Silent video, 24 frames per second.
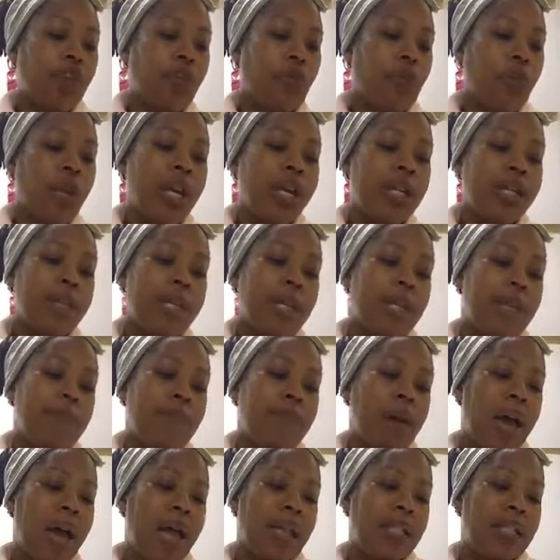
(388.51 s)
green tea
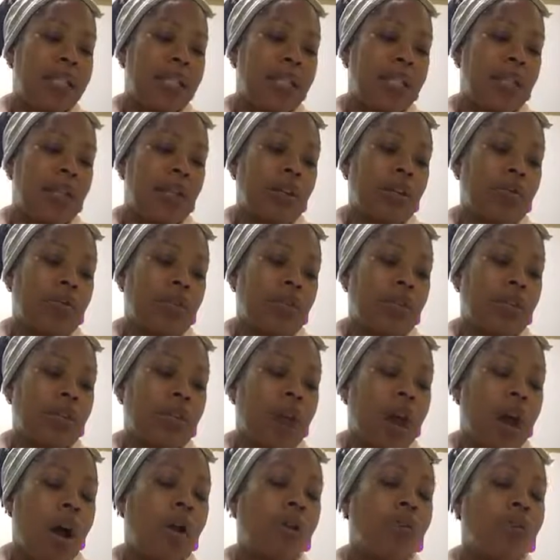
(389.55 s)
balancing
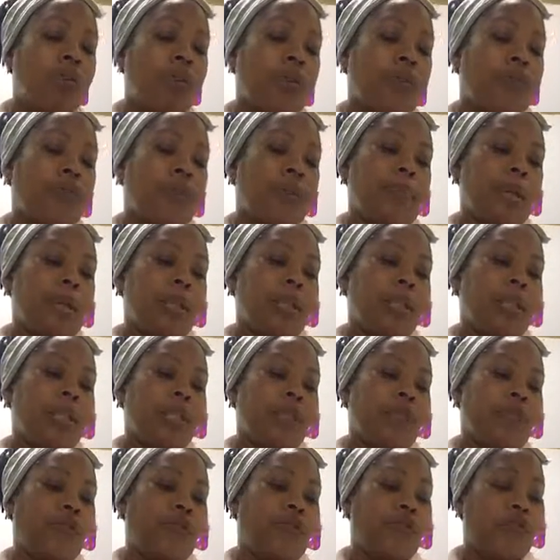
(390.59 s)
lotion, also from
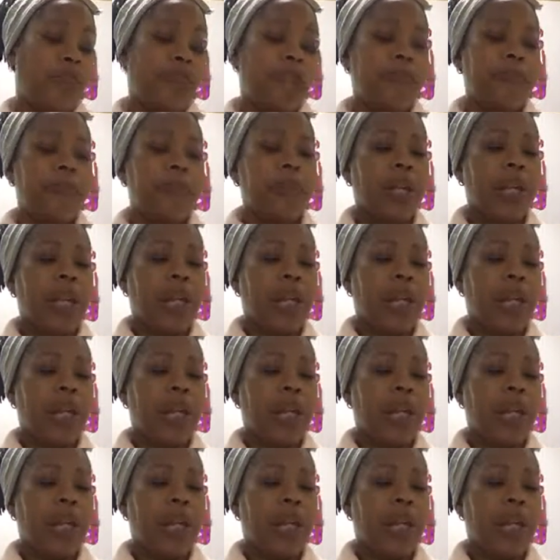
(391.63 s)
Innisfree.